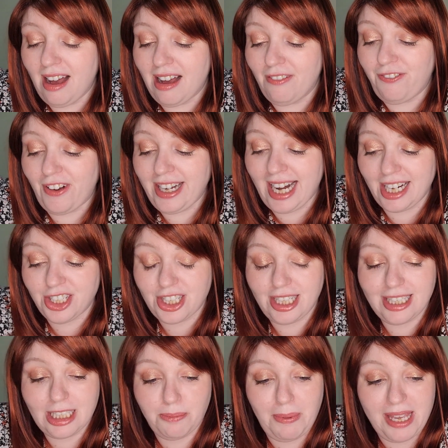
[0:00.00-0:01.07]

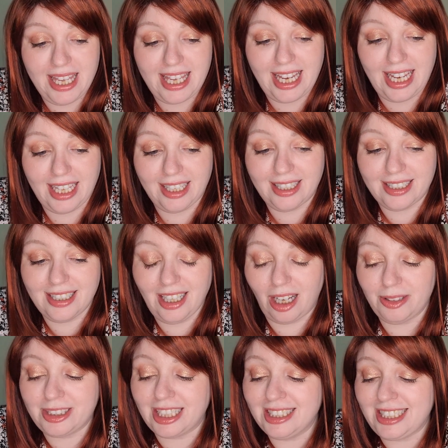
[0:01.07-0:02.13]
Financially speaking, I
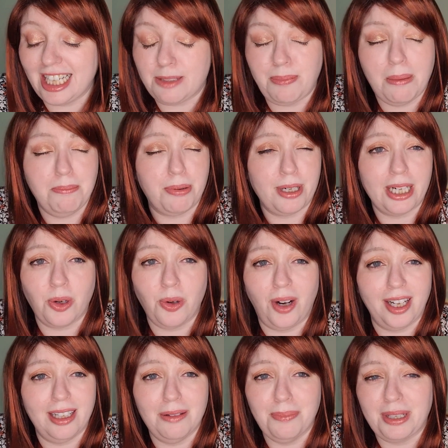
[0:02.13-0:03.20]
was going to say it's been pretty
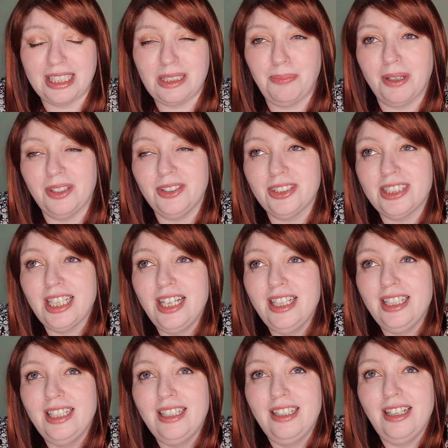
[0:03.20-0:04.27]
quiet, but I suppose
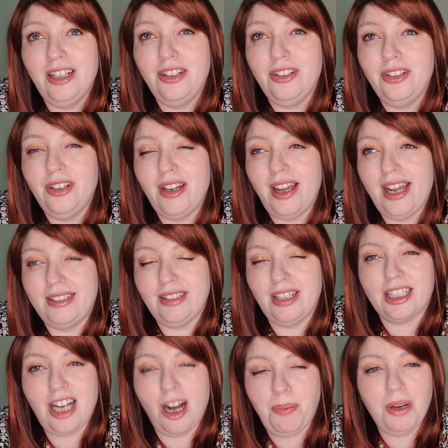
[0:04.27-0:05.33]
a
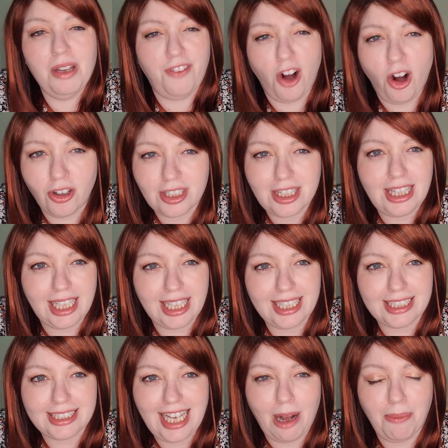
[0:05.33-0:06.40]
couple of odd
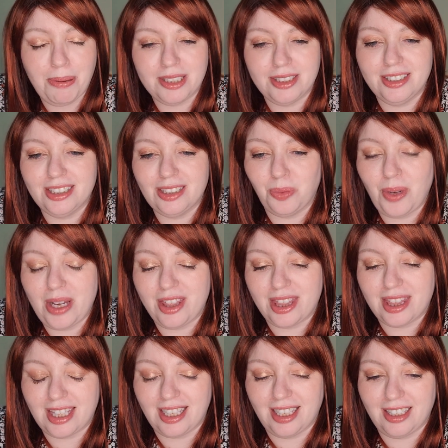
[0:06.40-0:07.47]
things happened
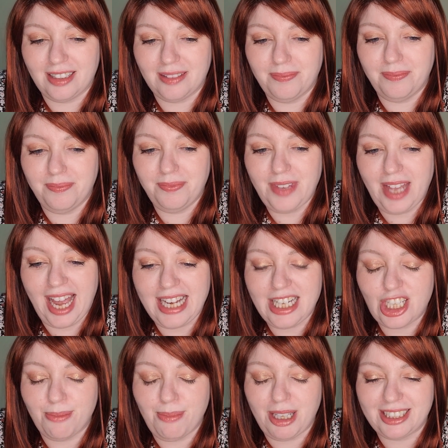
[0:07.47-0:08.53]
with
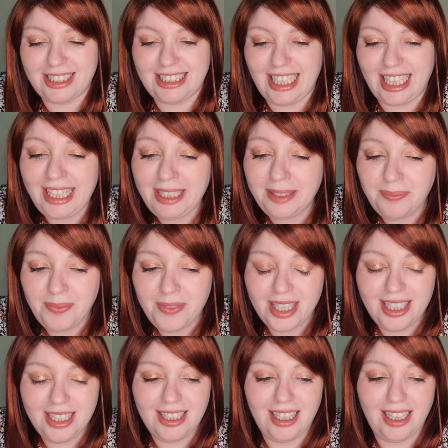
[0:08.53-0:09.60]
HMRC.
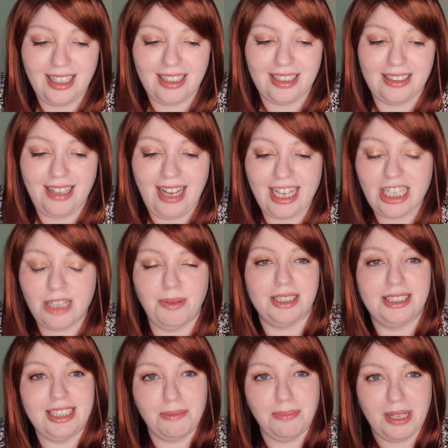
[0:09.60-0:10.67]

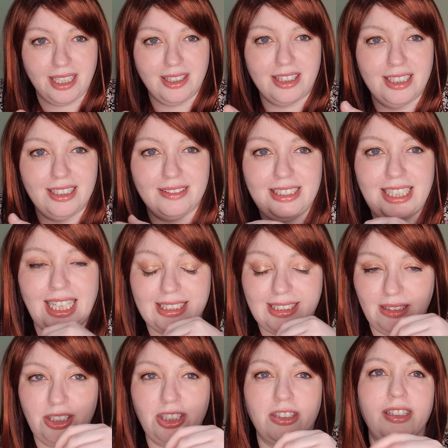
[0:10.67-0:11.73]
HMRC being the taxes